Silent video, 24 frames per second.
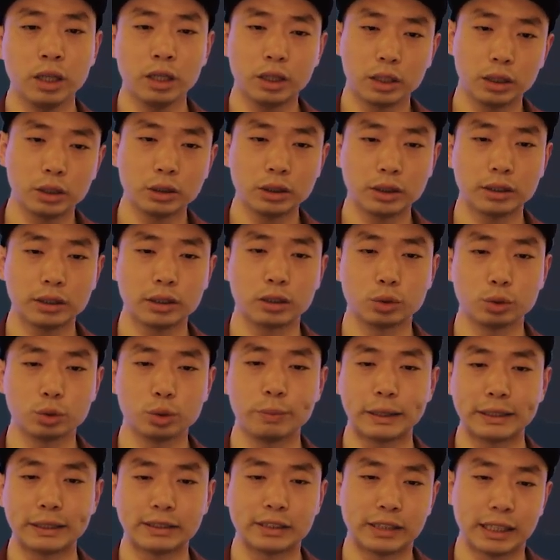Using a
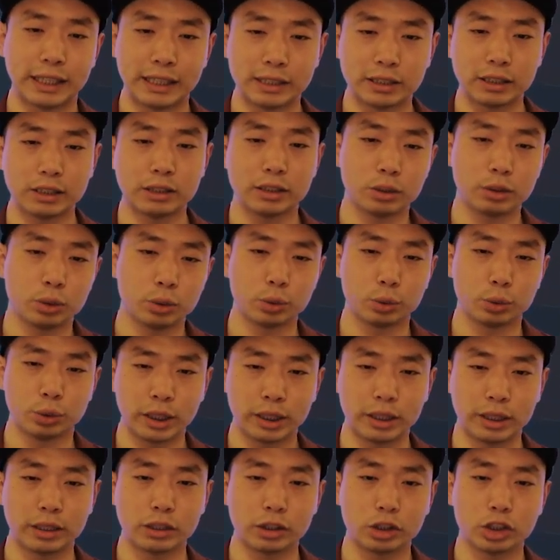rule-based agent to
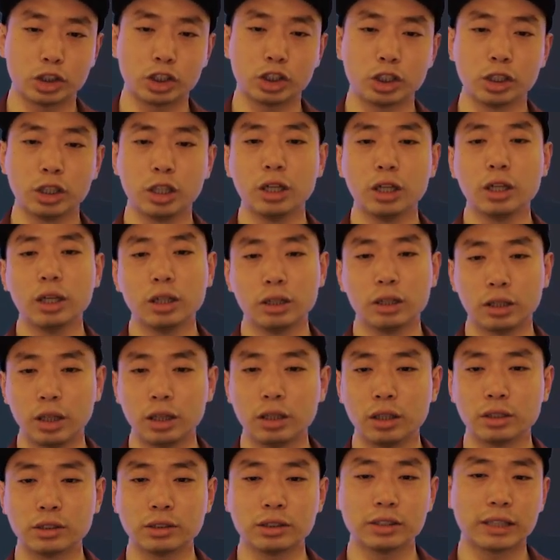teach,
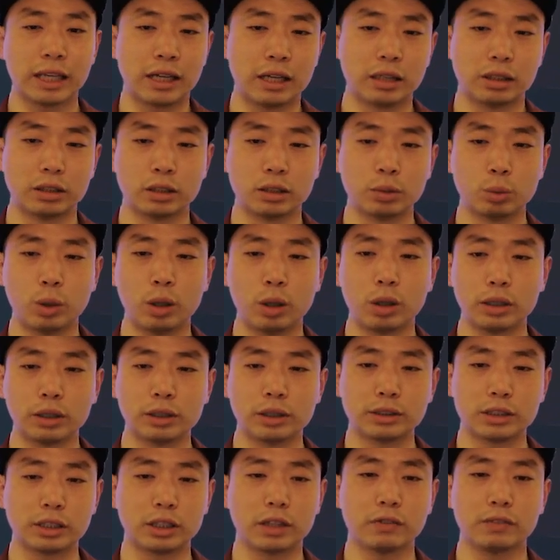learners can avoid
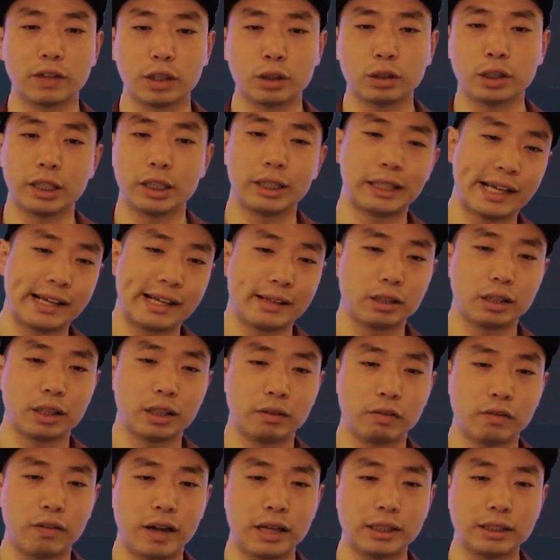the difficulty in
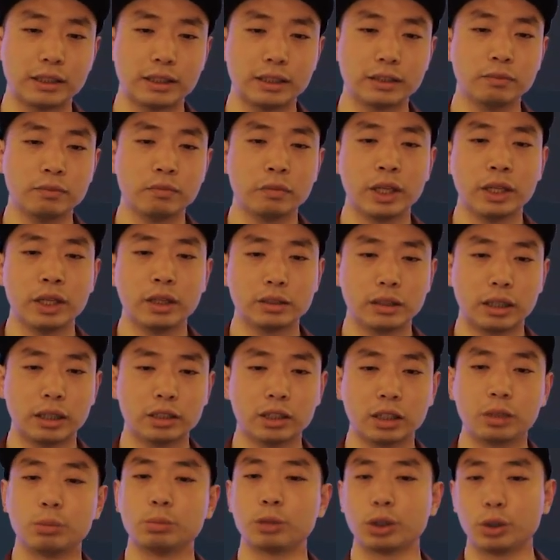defining
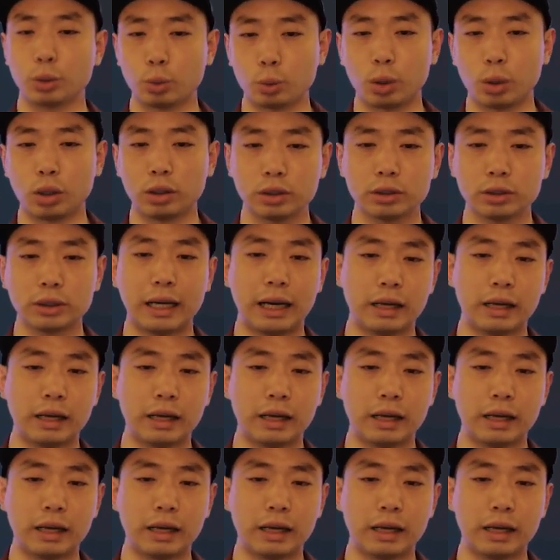long-term reward.